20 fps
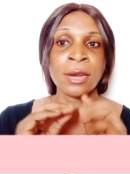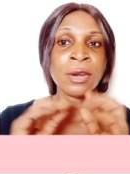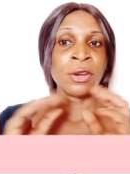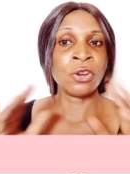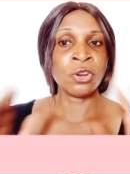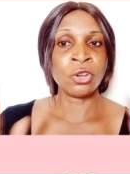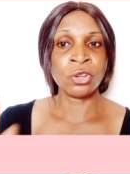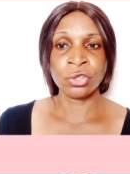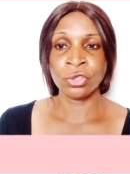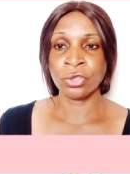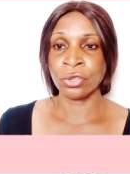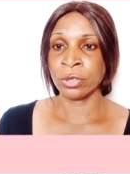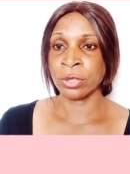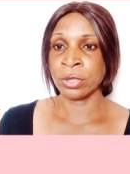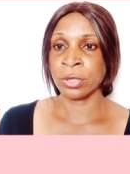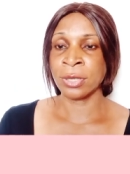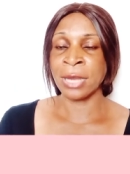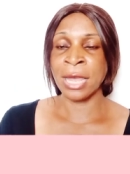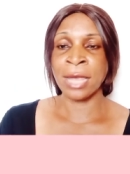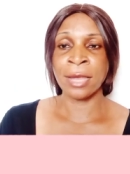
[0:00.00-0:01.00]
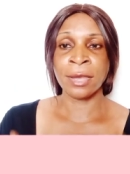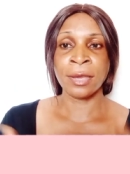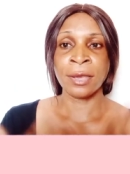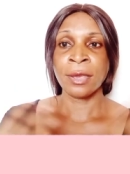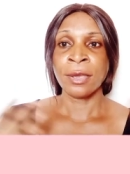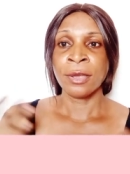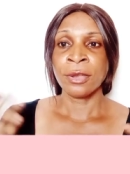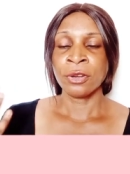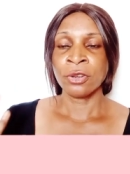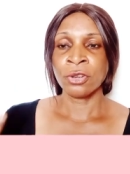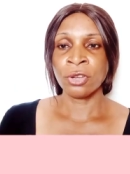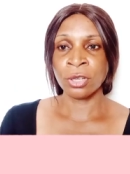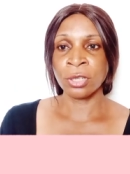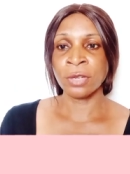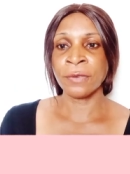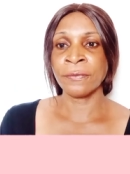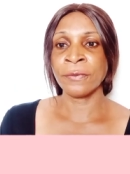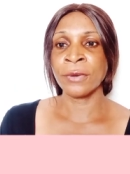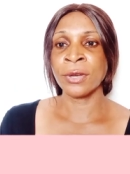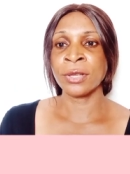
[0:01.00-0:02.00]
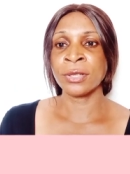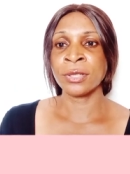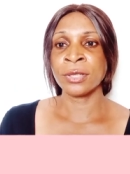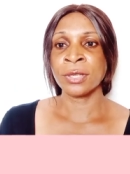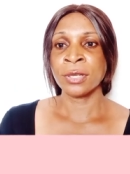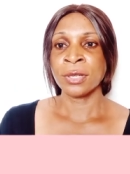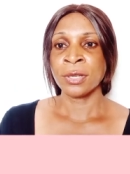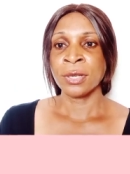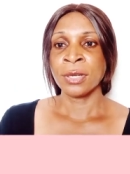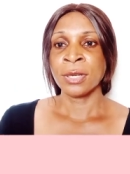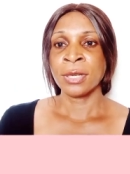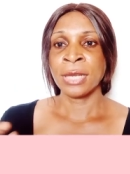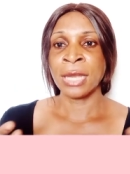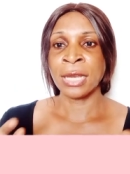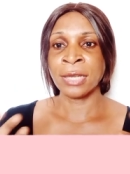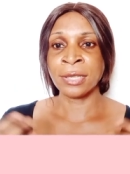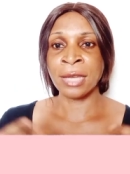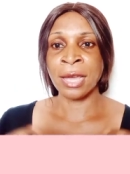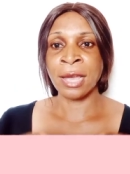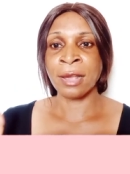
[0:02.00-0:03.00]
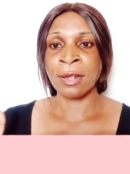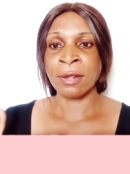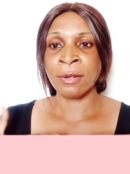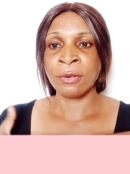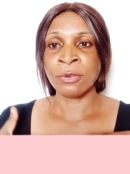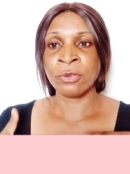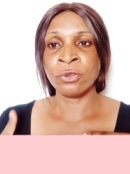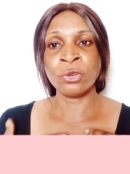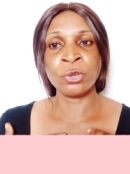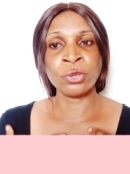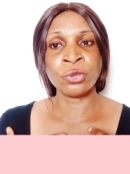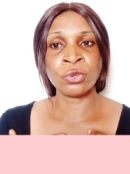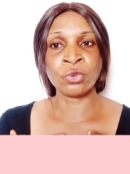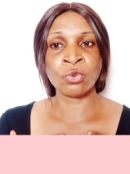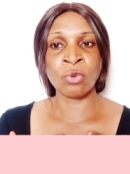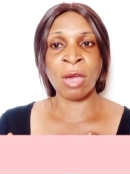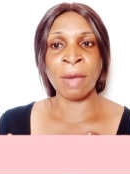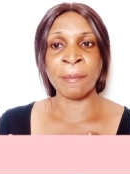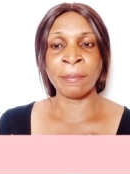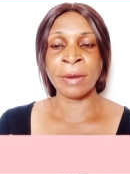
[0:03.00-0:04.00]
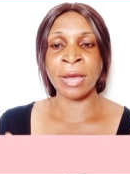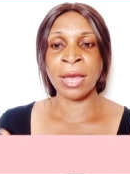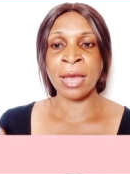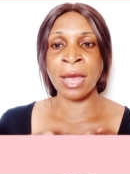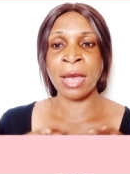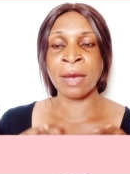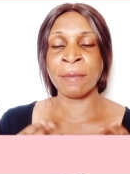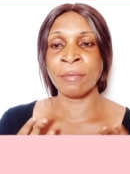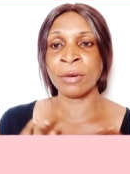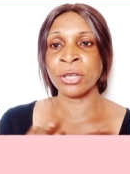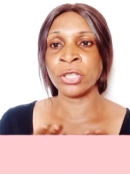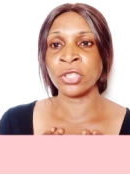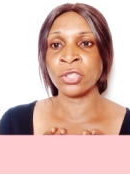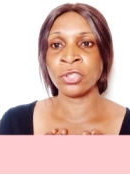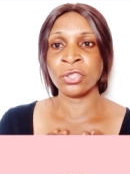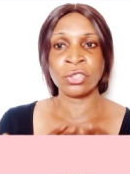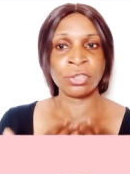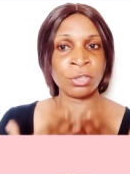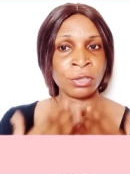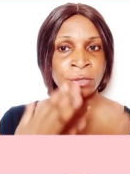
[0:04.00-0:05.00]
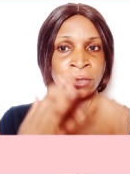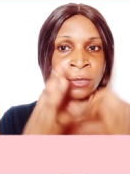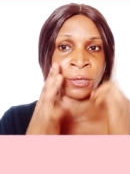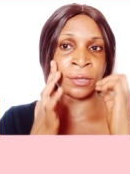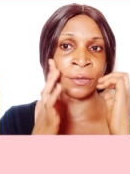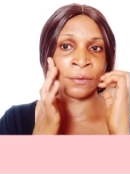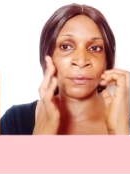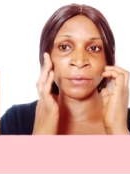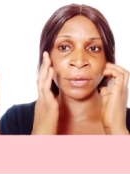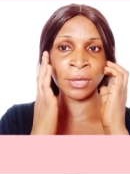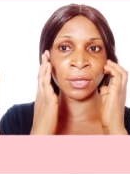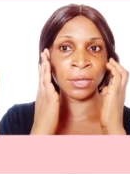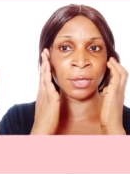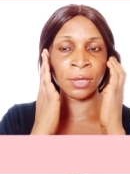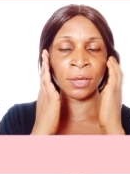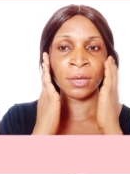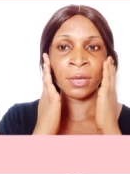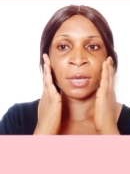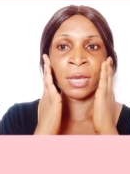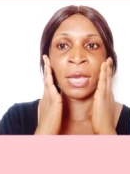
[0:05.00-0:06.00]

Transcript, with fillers: lotions like those of us that are used to apply our body lotions on the face